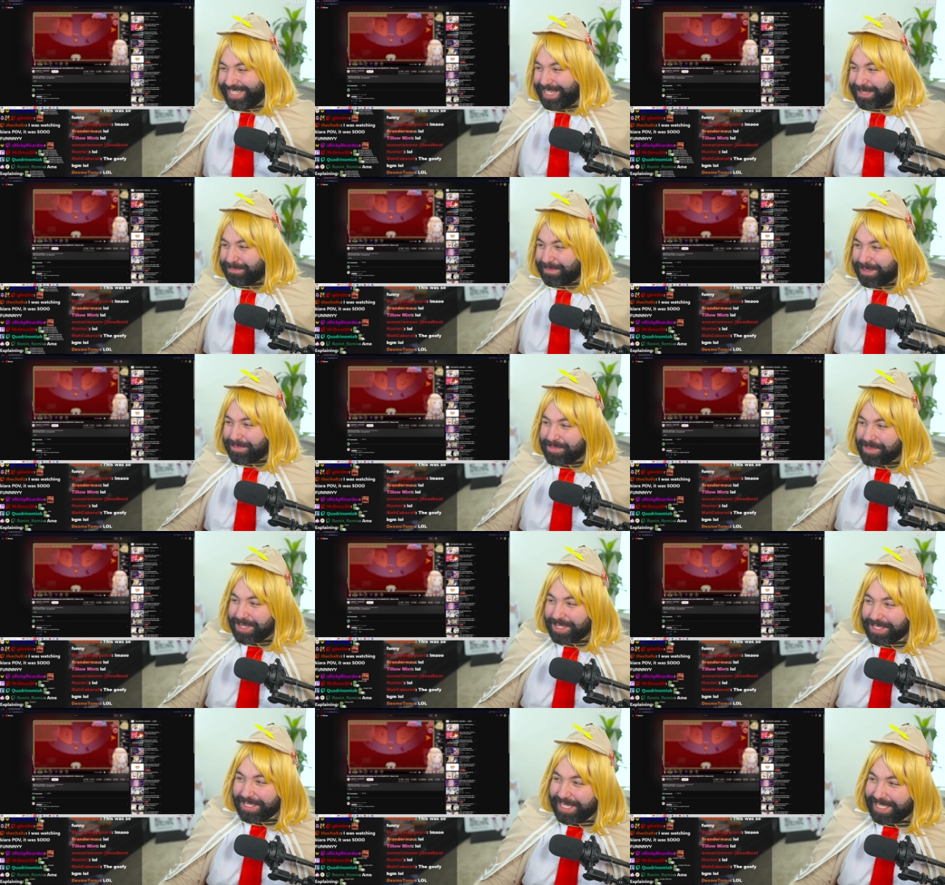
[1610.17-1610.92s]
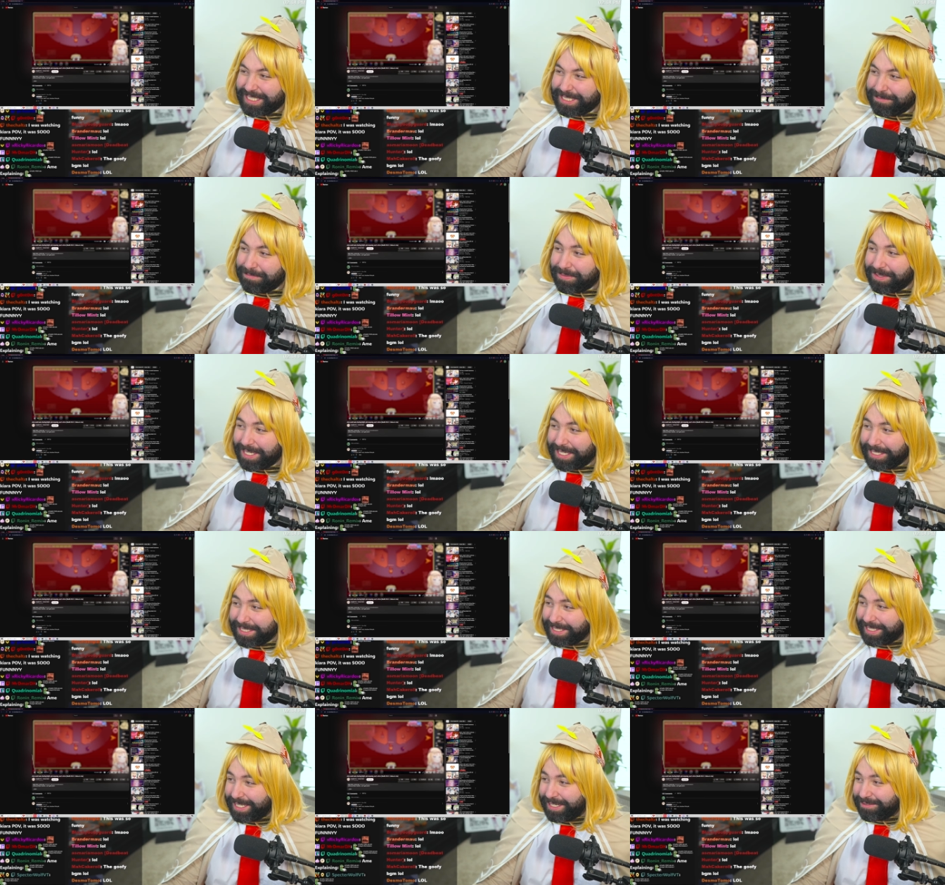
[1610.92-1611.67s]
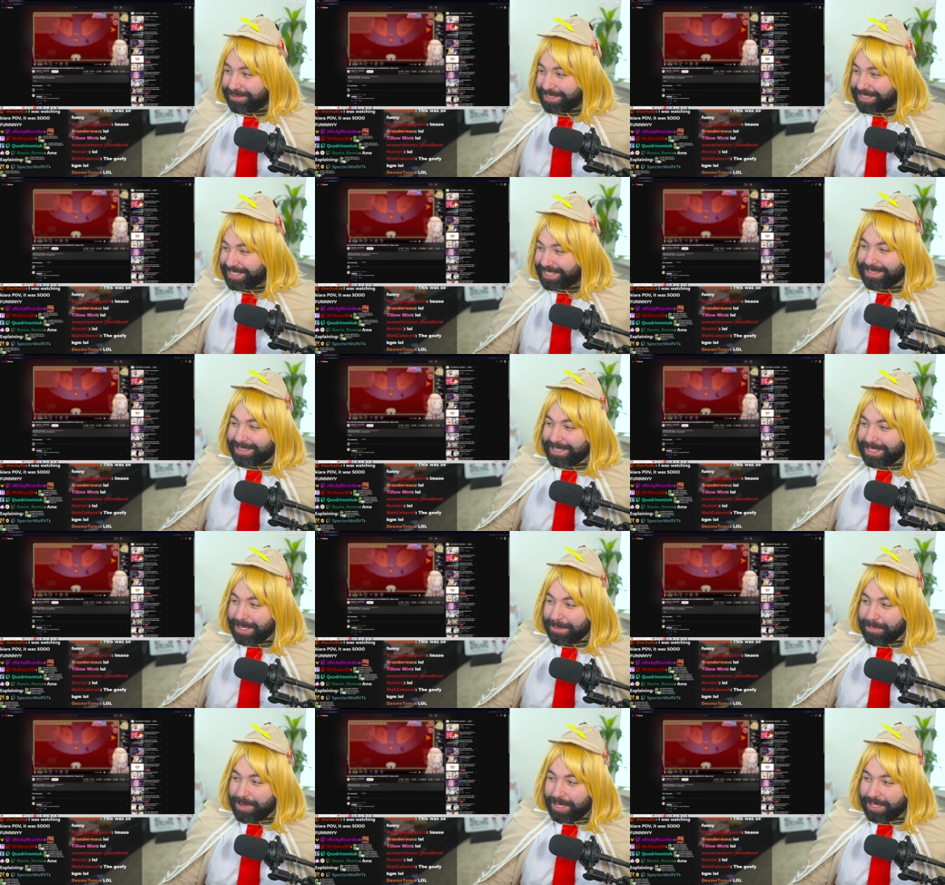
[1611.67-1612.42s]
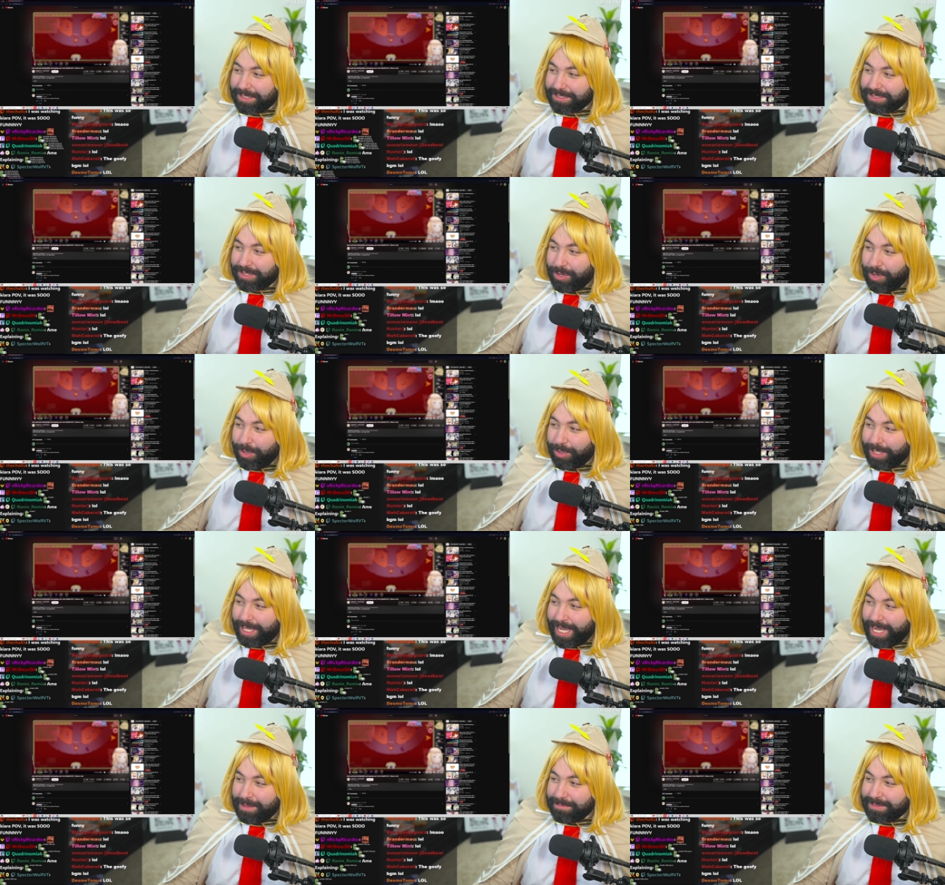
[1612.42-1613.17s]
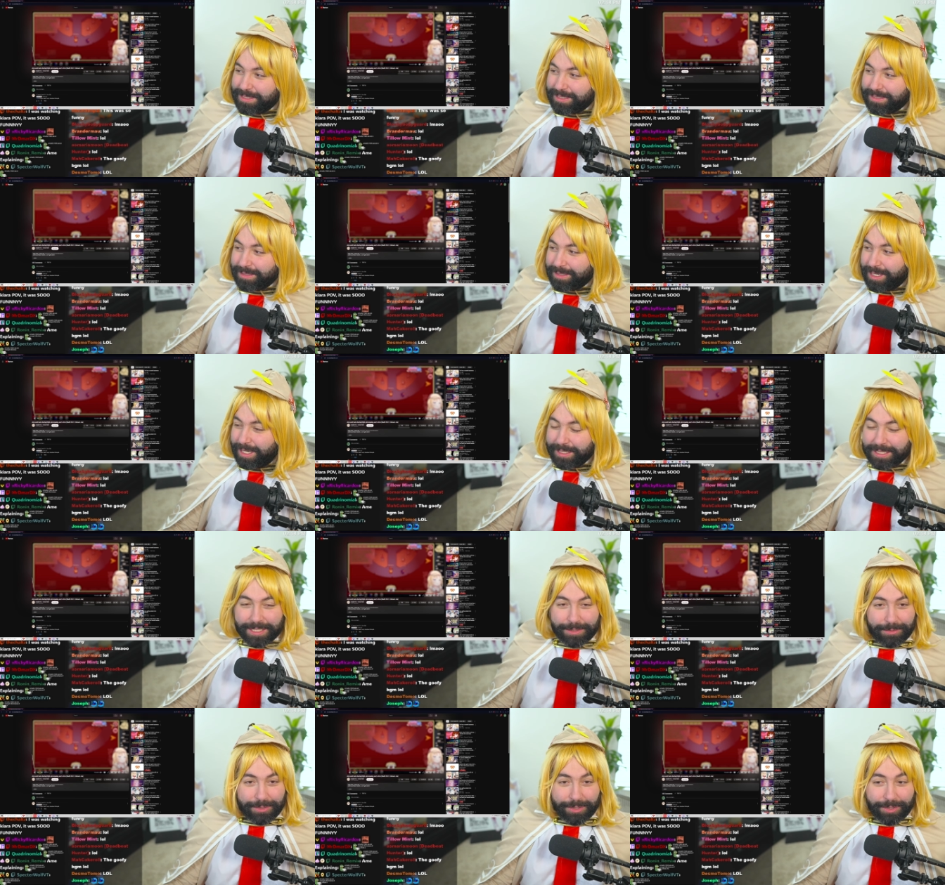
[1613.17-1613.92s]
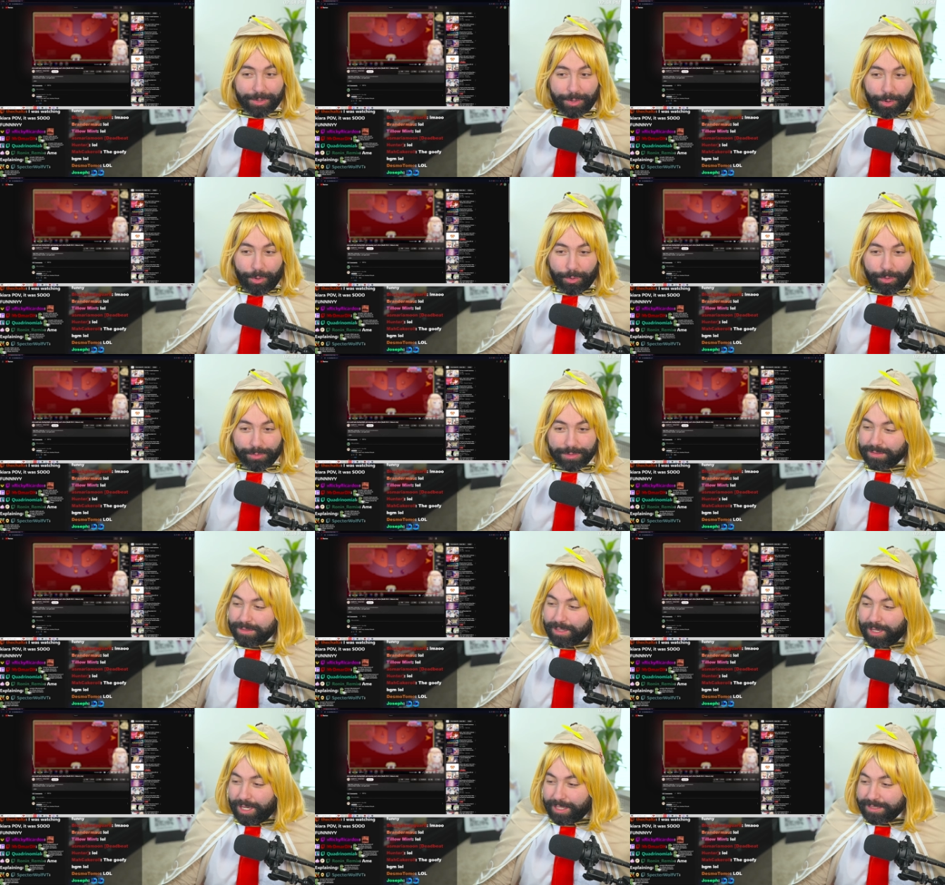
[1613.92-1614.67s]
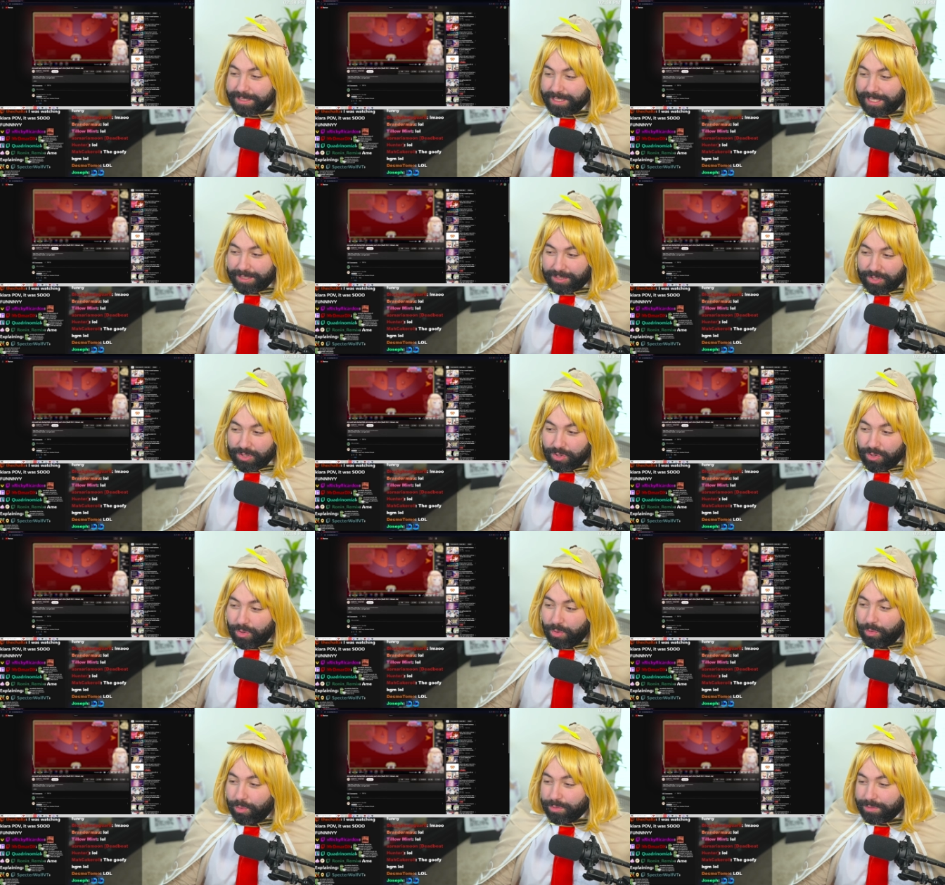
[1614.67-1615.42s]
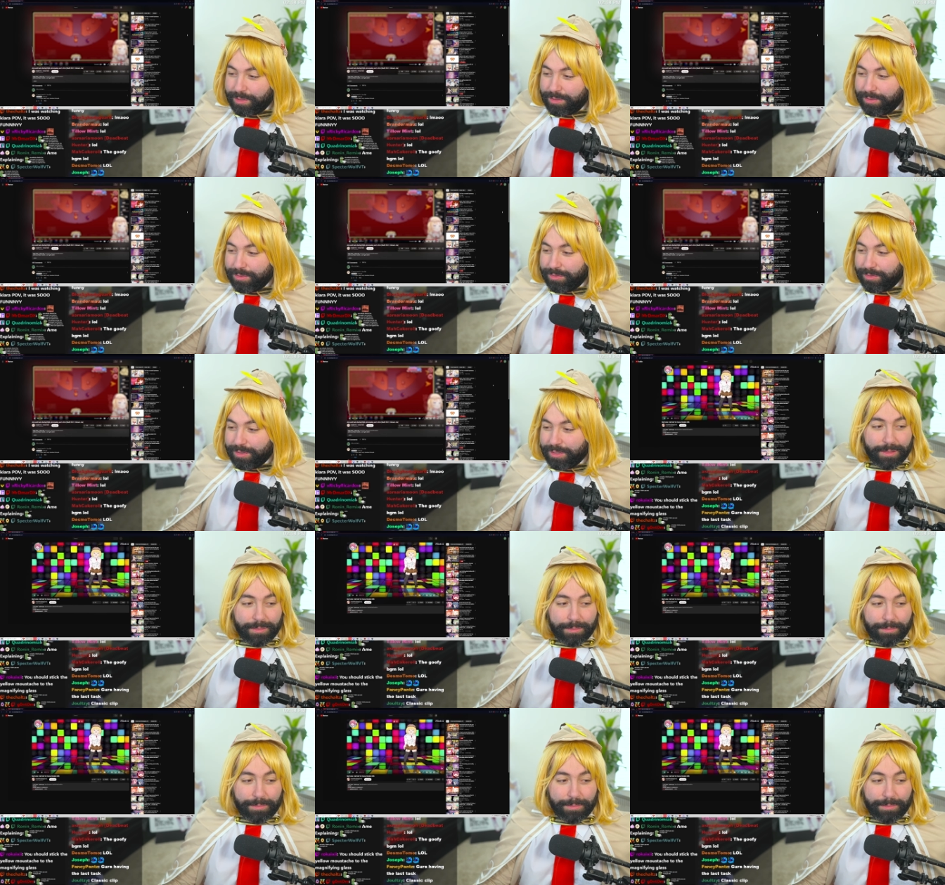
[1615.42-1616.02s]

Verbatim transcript: I'm, I'm merely explaining everything. The Among Us collabs, God, they were gold. Content gold, dude.